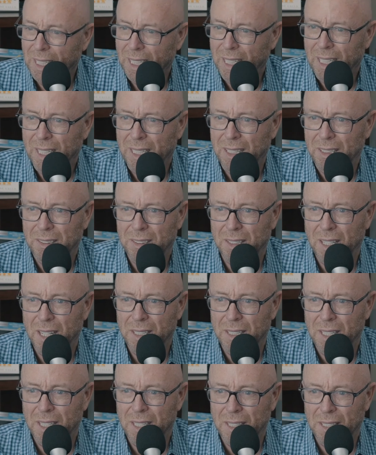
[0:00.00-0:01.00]
he
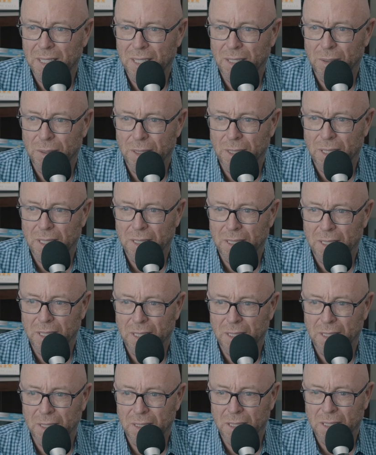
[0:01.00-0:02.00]
said that you know the,
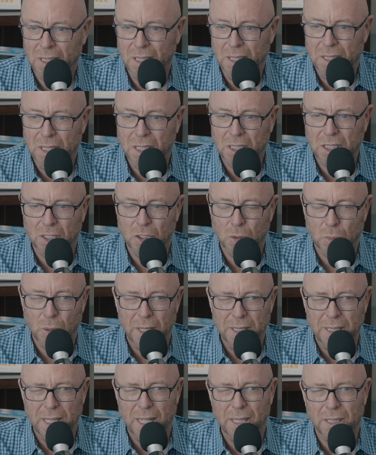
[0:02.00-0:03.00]
the, the conditions
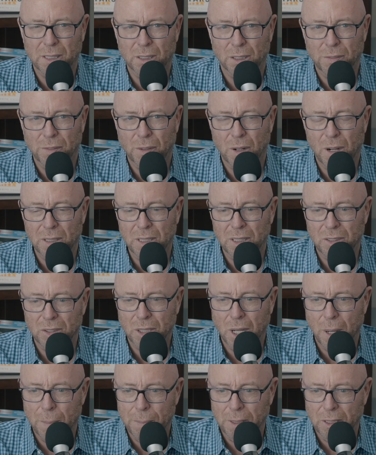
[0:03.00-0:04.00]
were identical for all
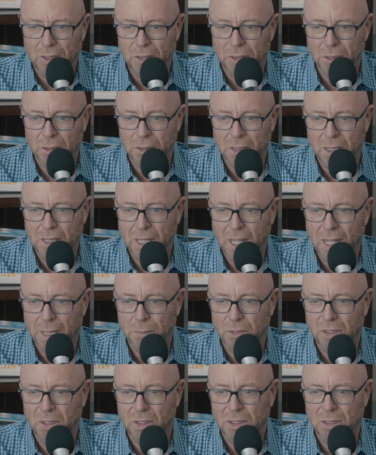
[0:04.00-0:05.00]
these companies during the
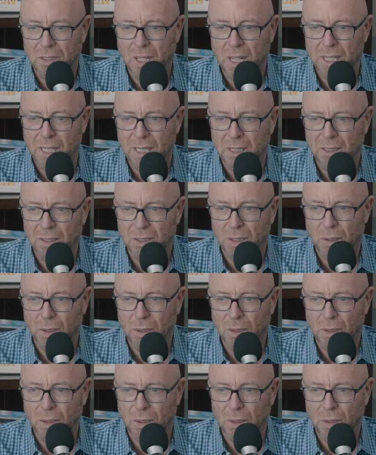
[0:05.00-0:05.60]
time studied.